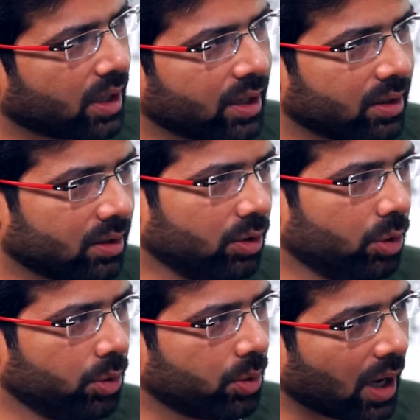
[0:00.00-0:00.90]
And
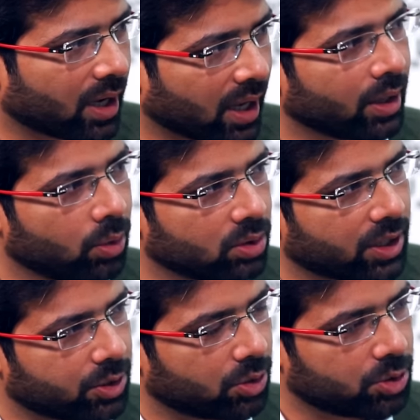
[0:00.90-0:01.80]
do you and, and I know
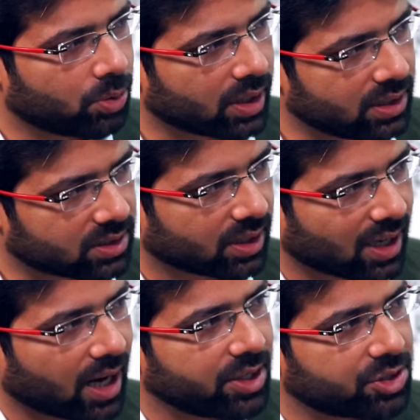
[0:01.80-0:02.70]
that you know you arrange that
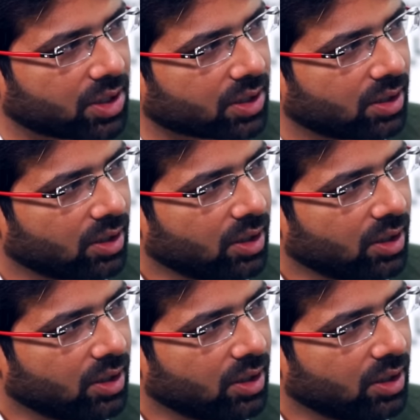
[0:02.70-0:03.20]
handshake